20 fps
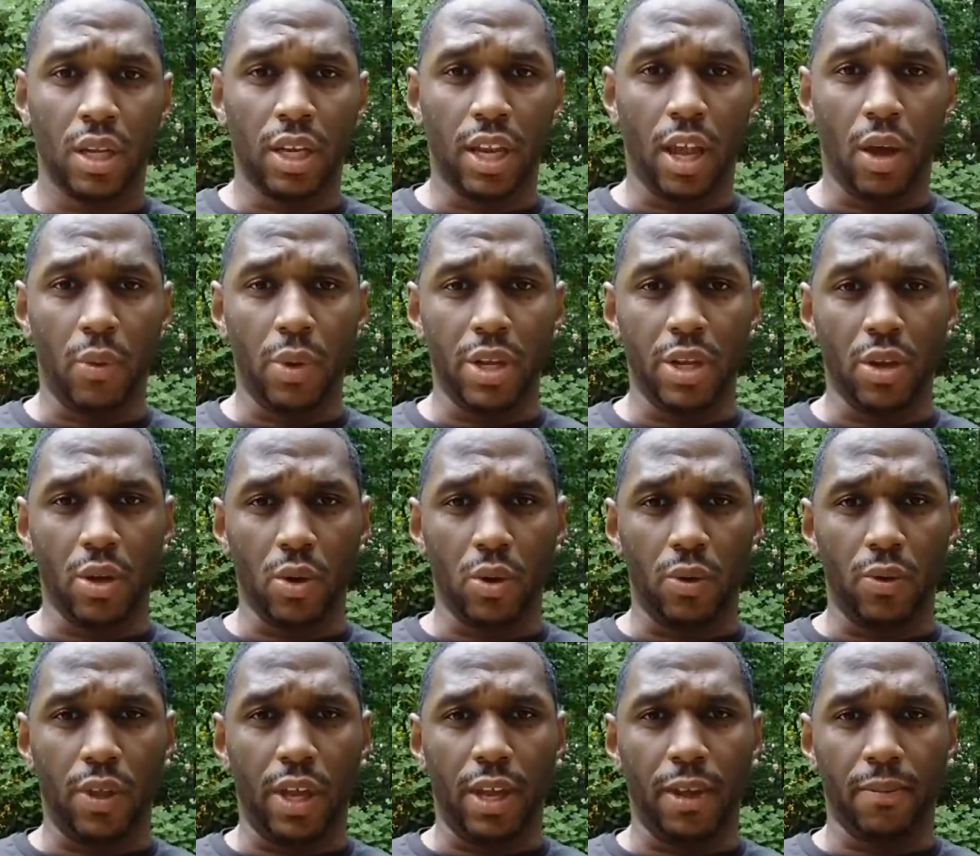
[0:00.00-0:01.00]
Now we
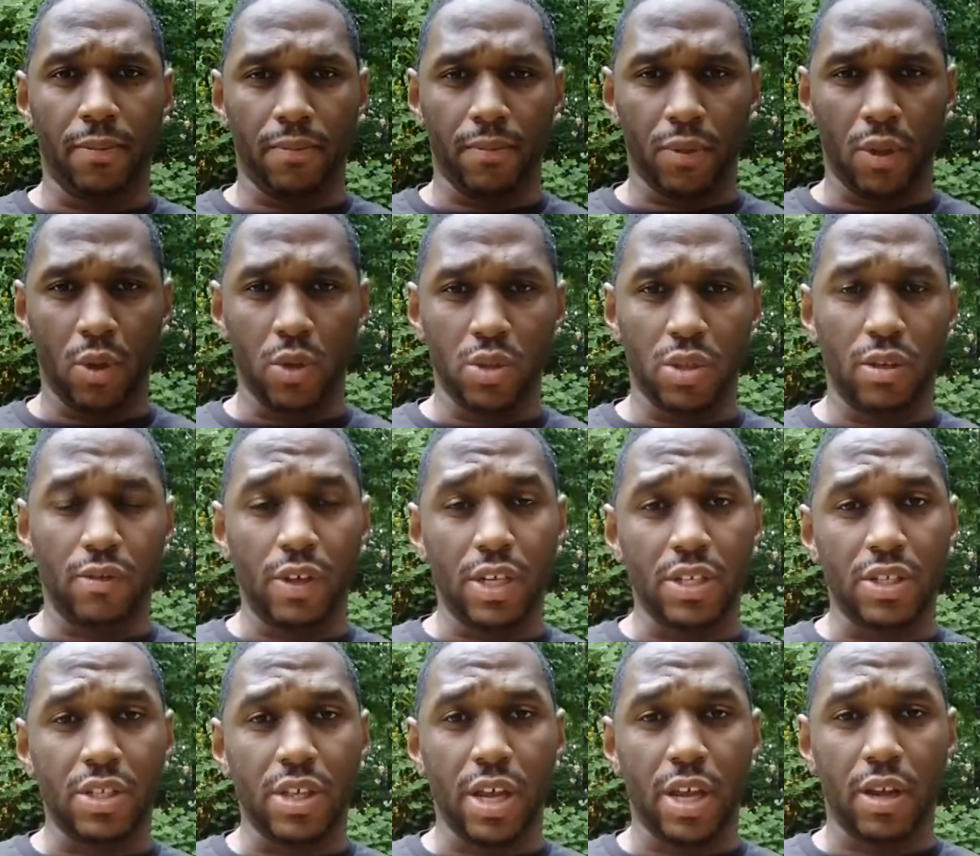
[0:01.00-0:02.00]
know that those of
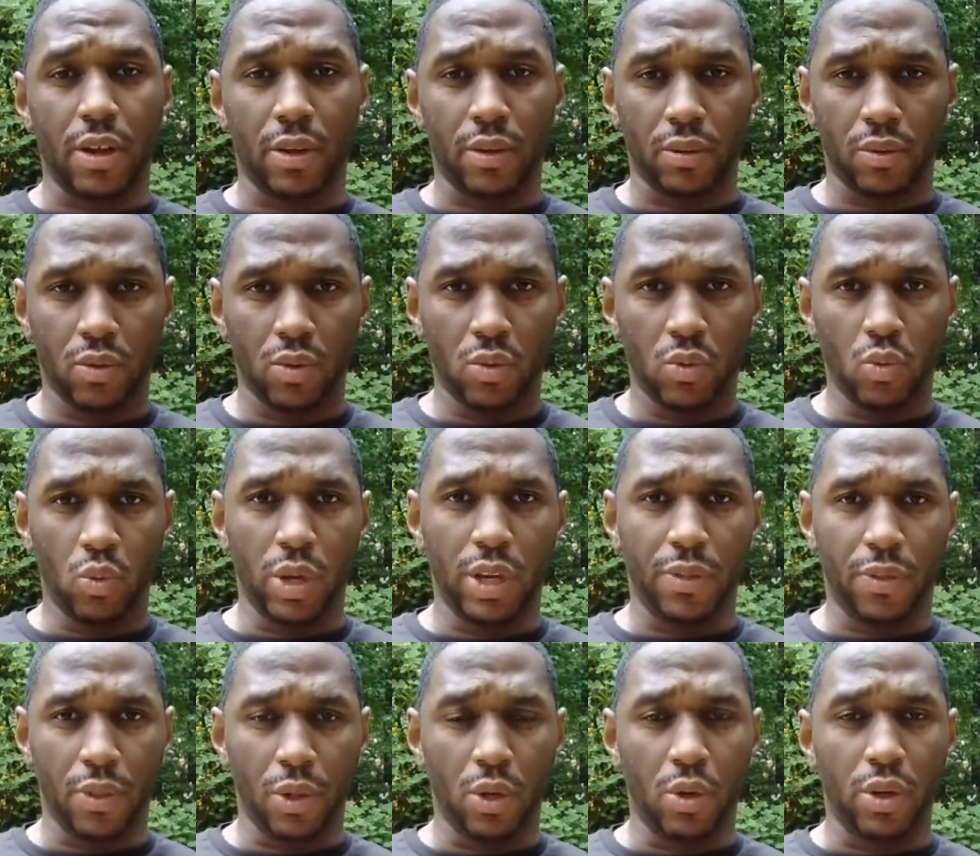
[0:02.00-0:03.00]
us that are
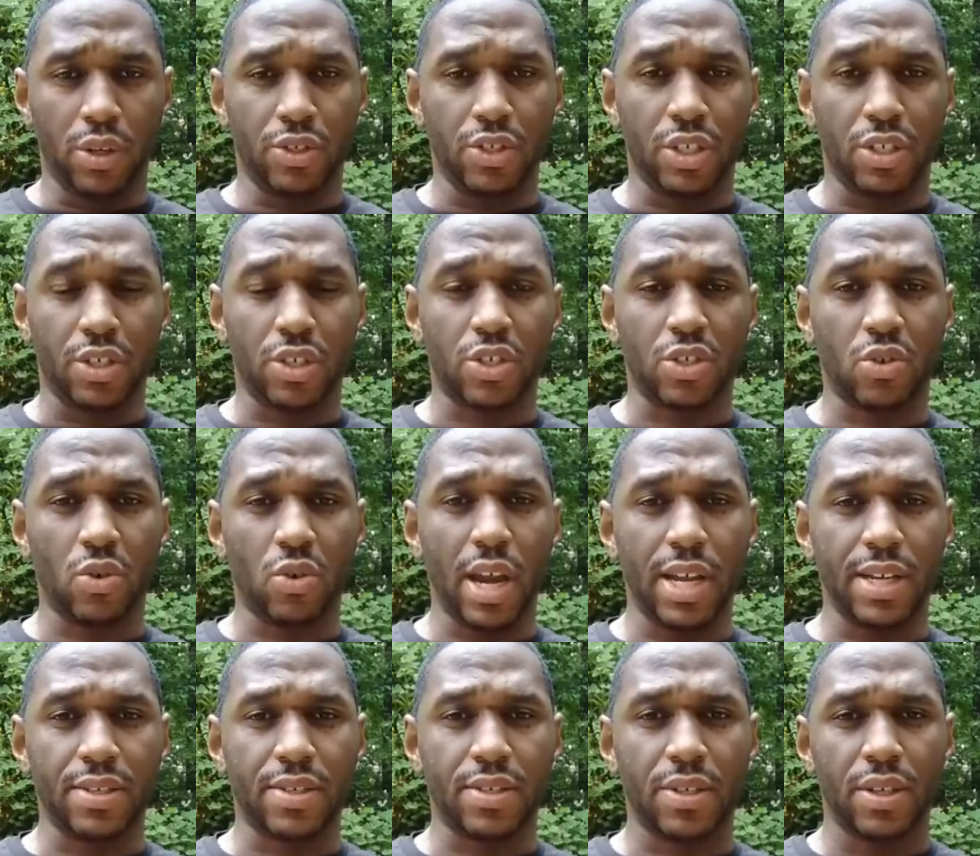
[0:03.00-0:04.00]
with the Lord Jesus
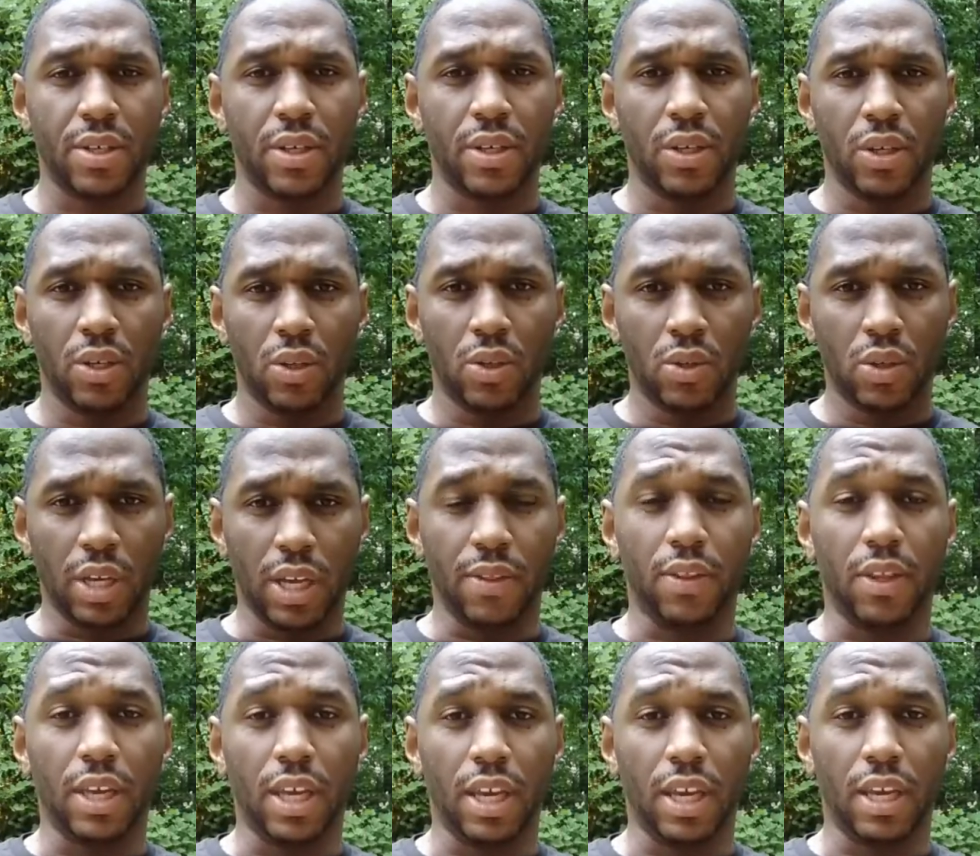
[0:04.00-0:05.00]
Christ,
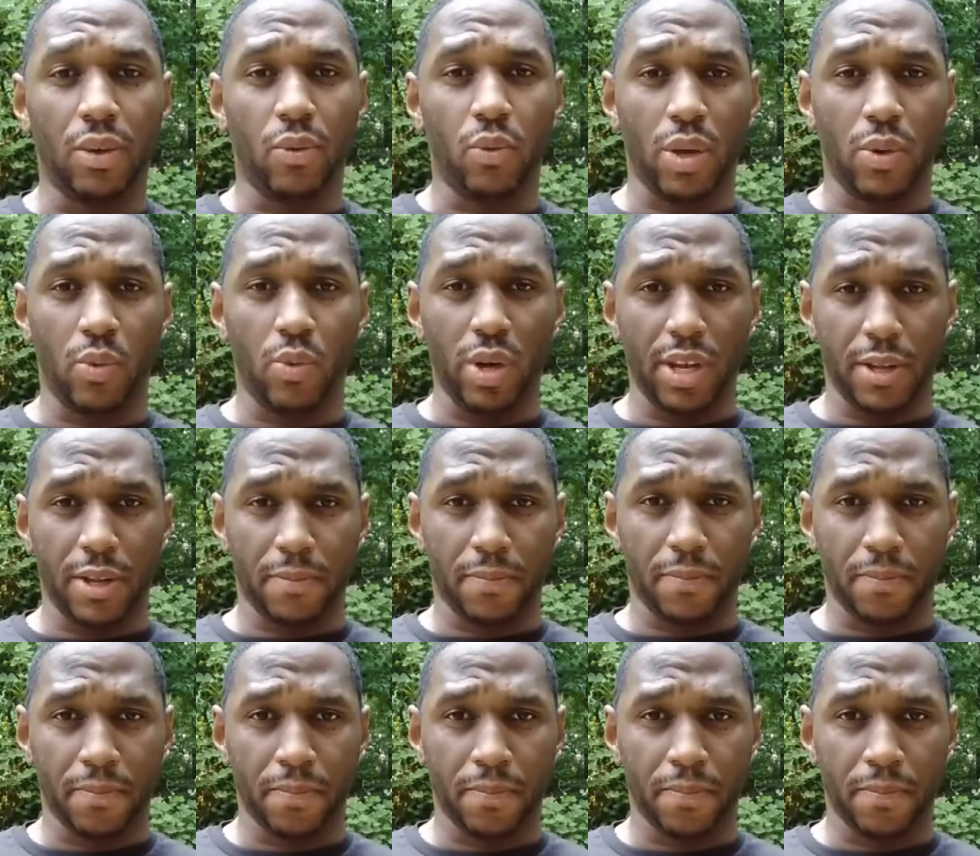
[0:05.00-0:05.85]
in the end we win.